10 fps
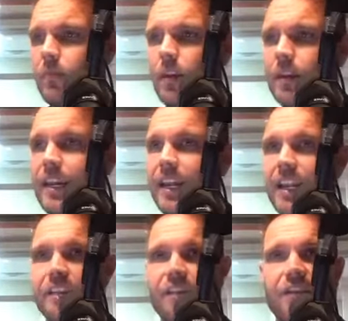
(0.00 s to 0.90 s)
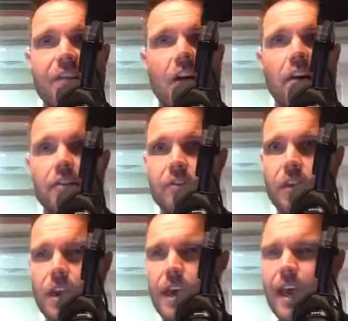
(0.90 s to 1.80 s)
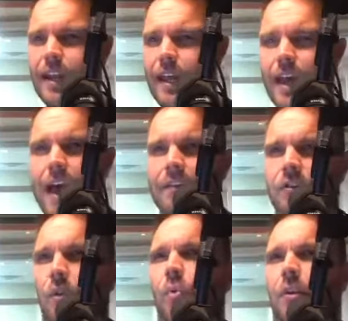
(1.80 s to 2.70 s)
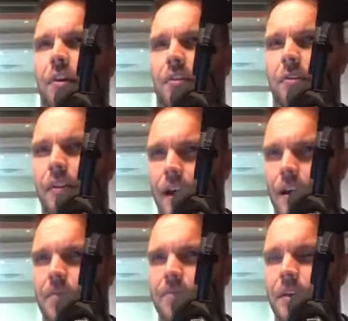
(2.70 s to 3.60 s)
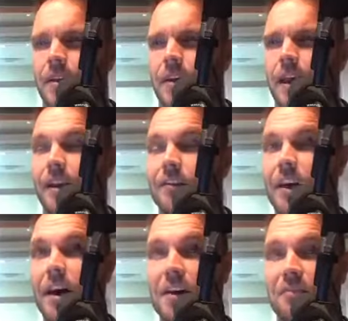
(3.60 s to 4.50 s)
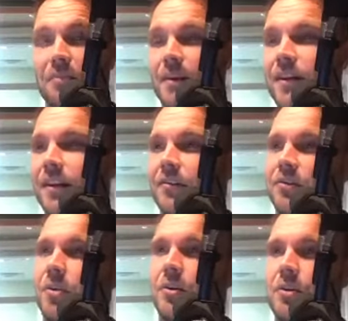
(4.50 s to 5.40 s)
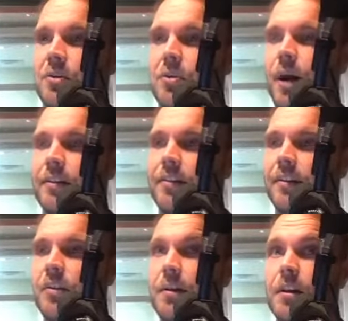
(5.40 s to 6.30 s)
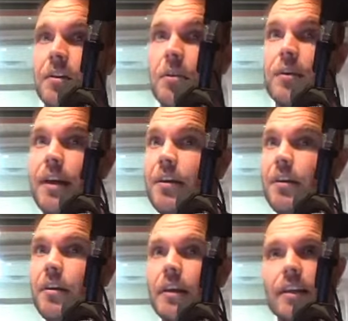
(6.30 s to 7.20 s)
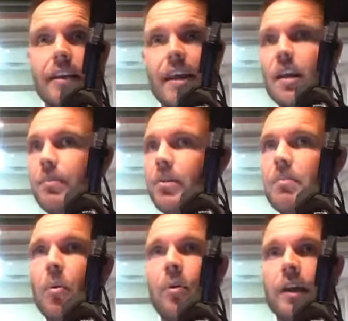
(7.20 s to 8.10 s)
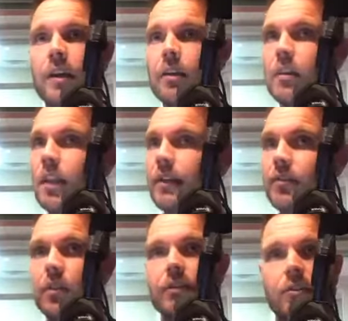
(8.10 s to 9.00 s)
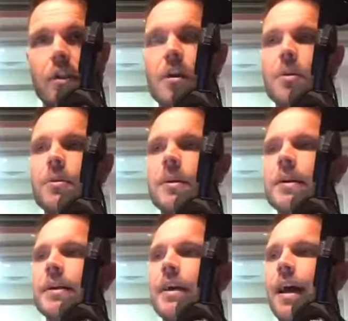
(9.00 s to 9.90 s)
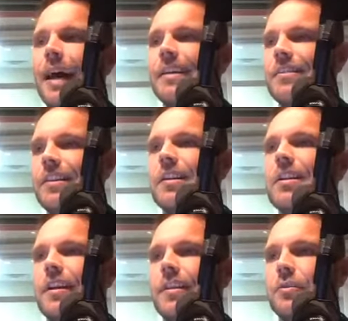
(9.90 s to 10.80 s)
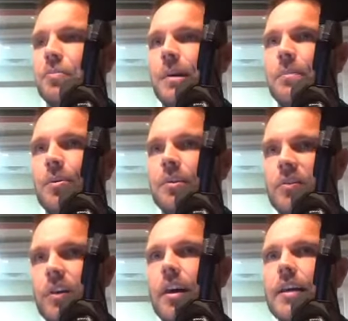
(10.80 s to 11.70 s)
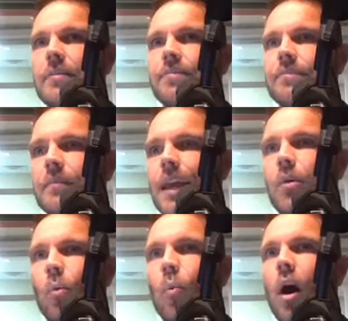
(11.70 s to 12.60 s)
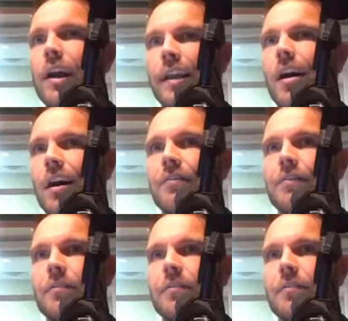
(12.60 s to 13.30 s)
getting in funks, and having to work through that. And as a husband, as someone who I tend to be a go-getter, get up in the morning, let's go, I can tend to look at those people and say, hey, walk it off.